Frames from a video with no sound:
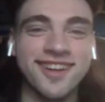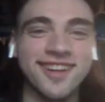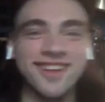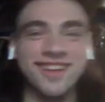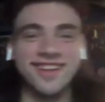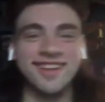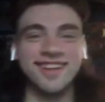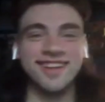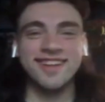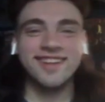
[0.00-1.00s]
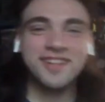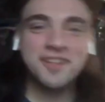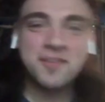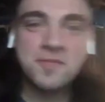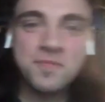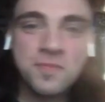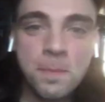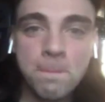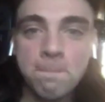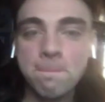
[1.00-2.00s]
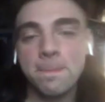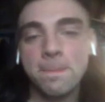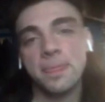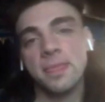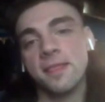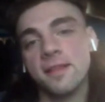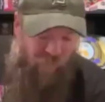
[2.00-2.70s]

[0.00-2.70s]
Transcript: The one that really jumped out to me